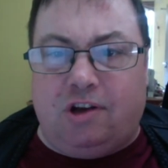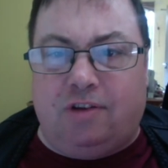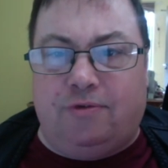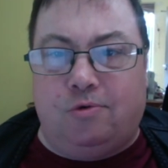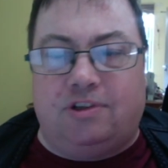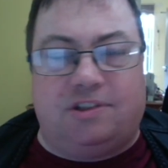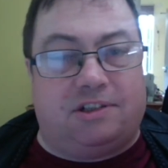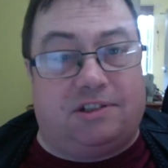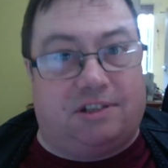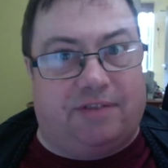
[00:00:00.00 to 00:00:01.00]
of
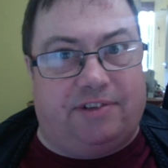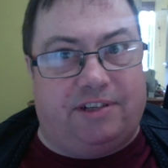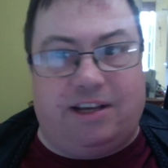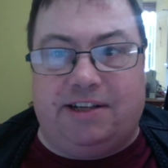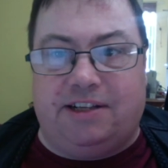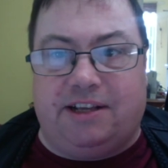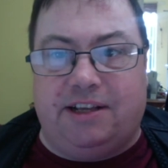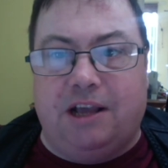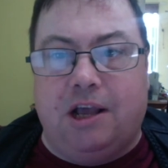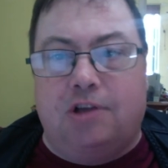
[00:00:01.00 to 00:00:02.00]
August 70
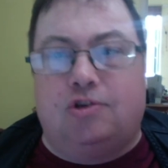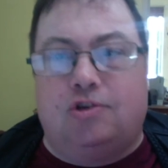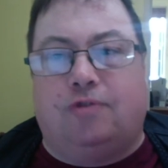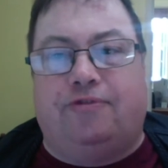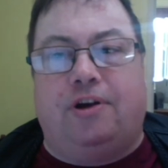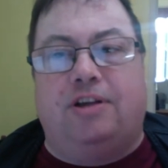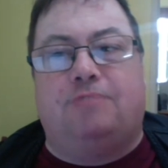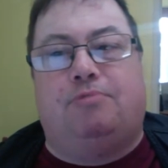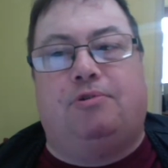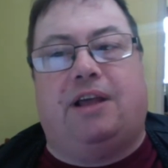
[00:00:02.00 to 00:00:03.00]
AD saw fires
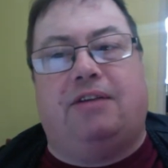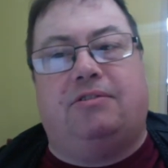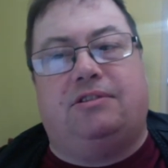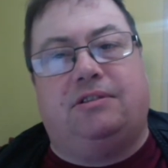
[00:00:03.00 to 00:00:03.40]
put out